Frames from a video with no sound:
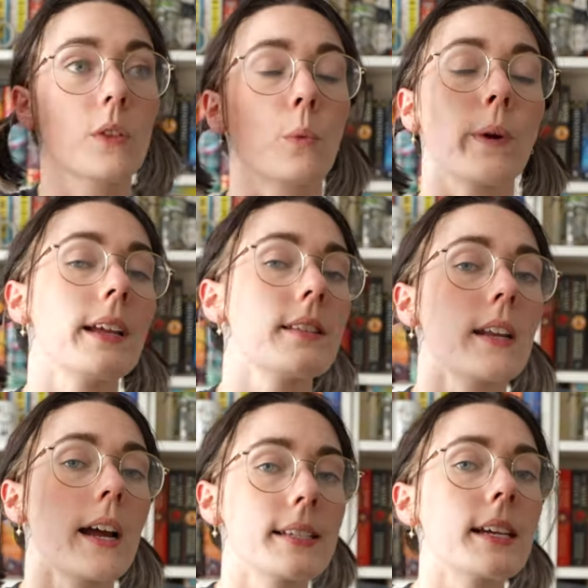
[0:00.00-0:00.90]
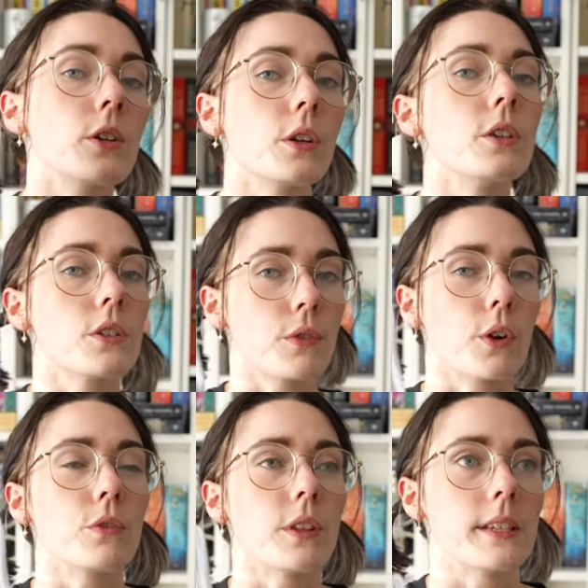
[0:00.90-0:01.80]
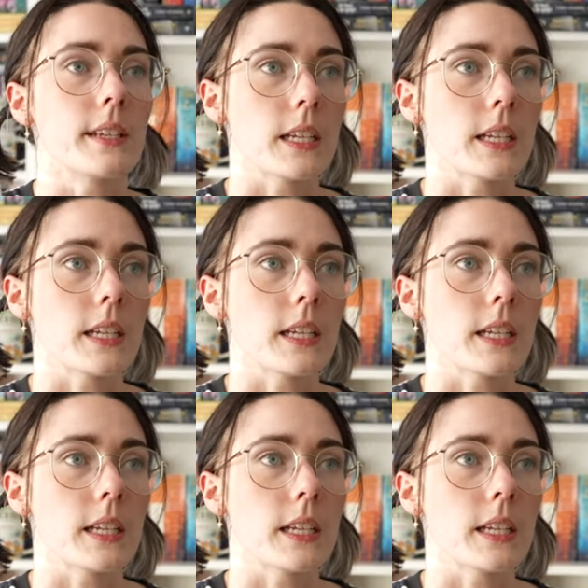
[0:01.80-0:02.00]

The reason I say don't use a phone for this